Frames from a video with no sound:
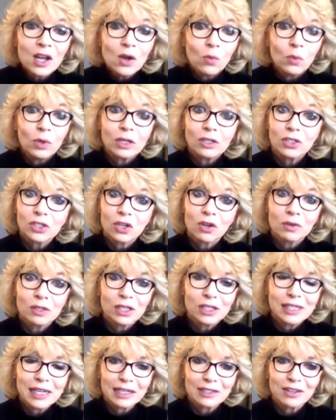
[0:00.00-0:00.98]
We are so into
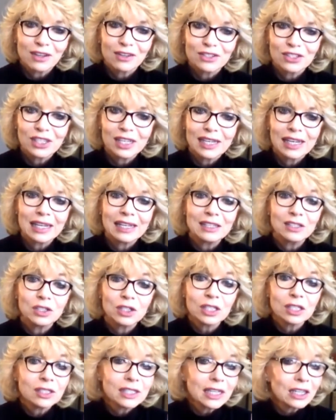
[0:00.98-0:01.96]
technology today. She
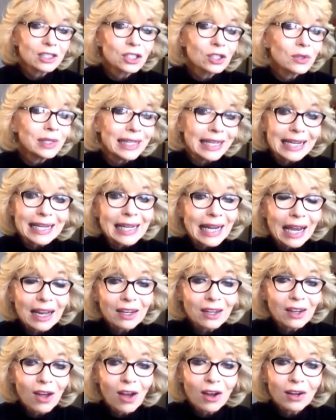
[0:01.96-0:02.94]
can text you an
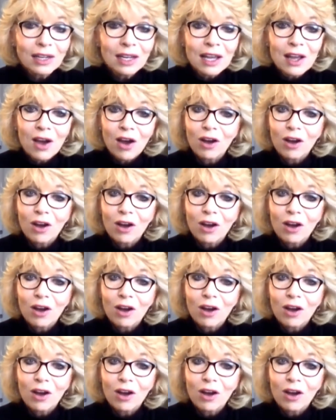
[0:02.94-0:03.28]
e-catalog